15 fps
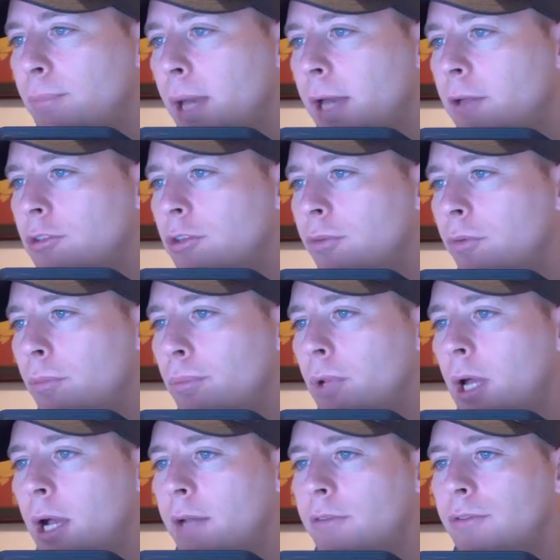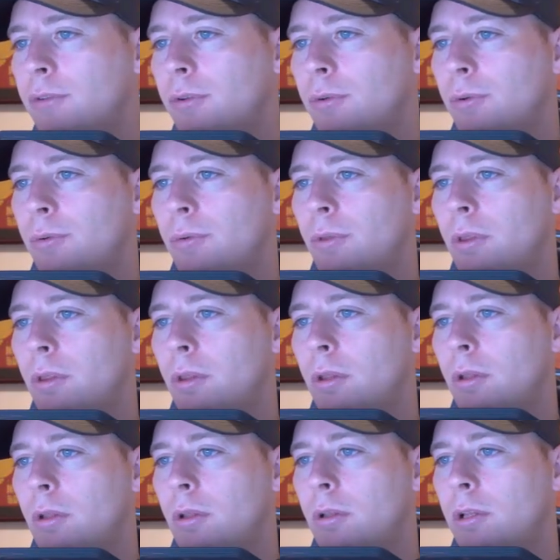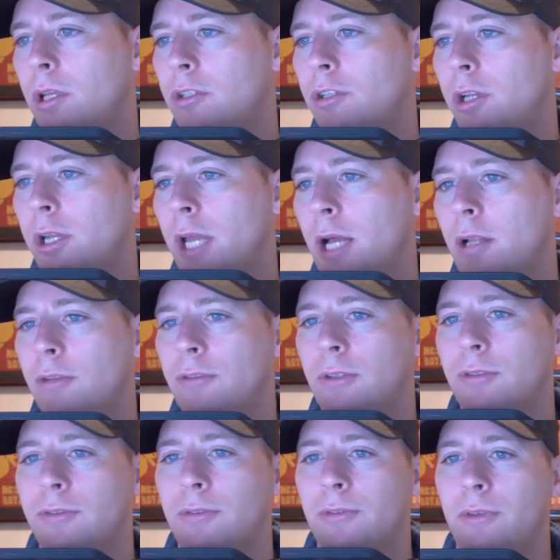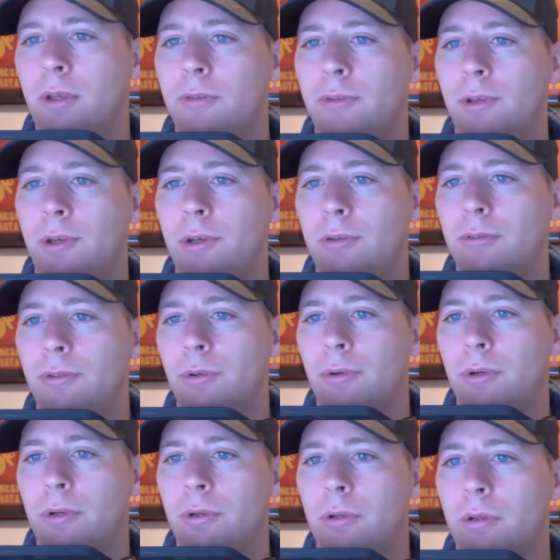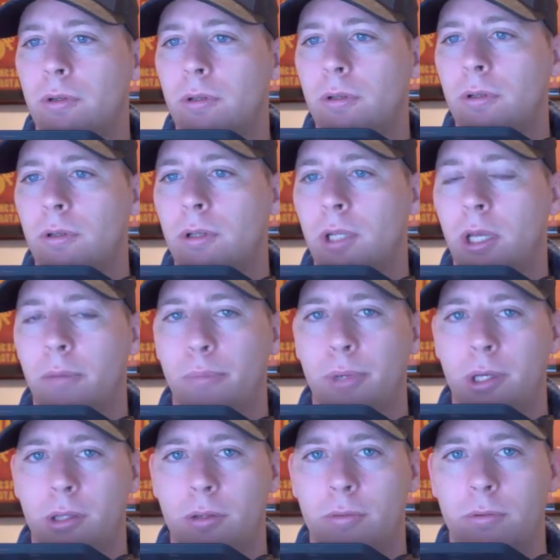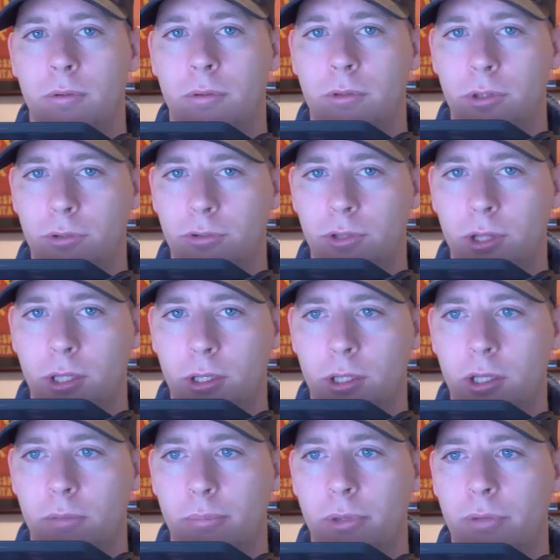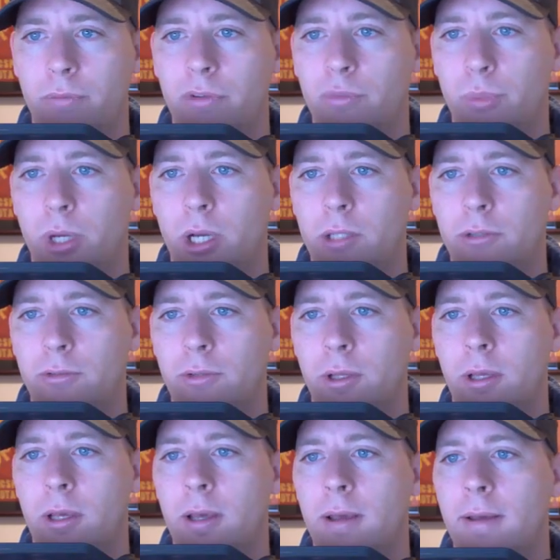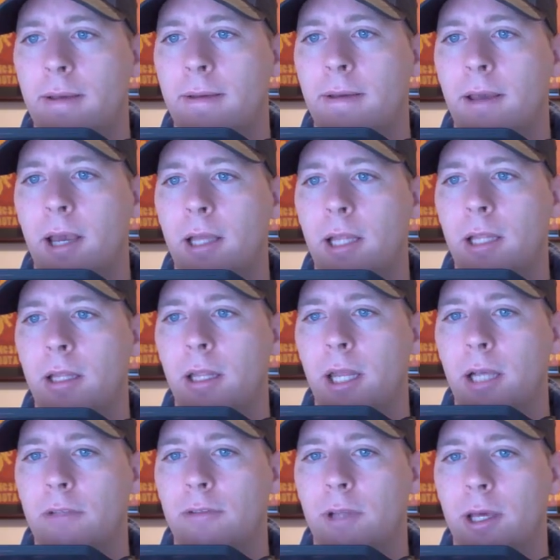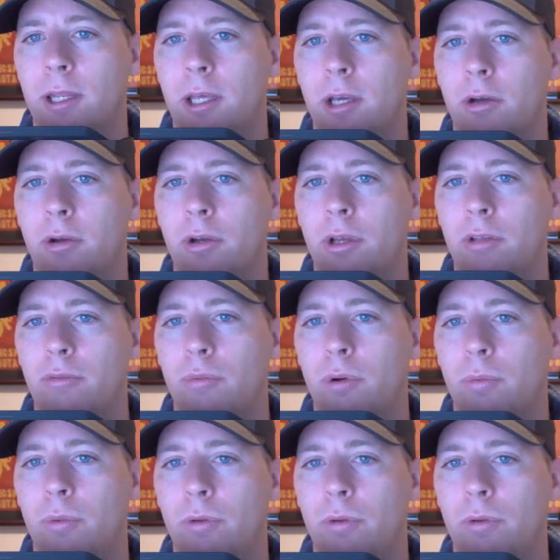manager replies to digit analysis and says, here's your dmpid. using the dmpid response. And then the next line here is what